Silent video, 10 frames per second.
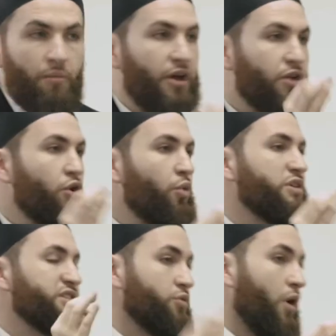But you know
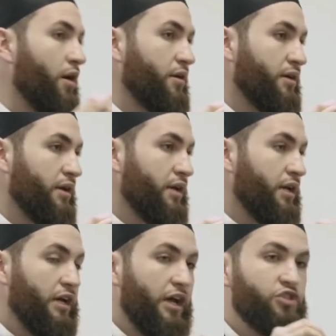what's wrong
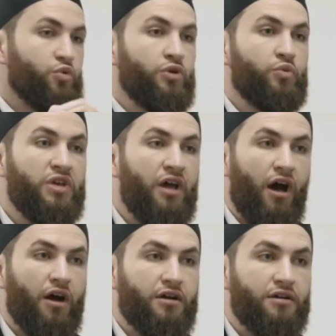is when we
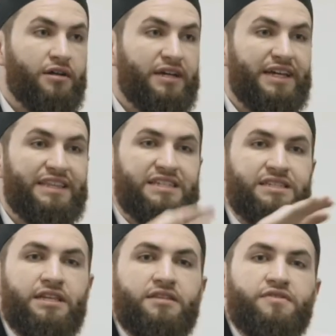are in a
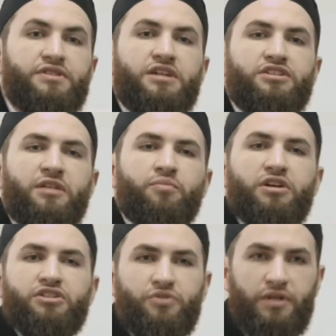state of sajda and
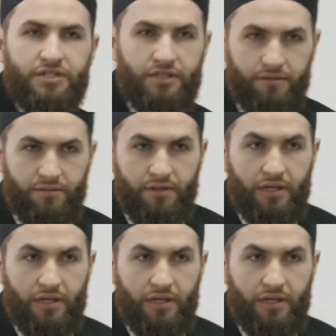prostration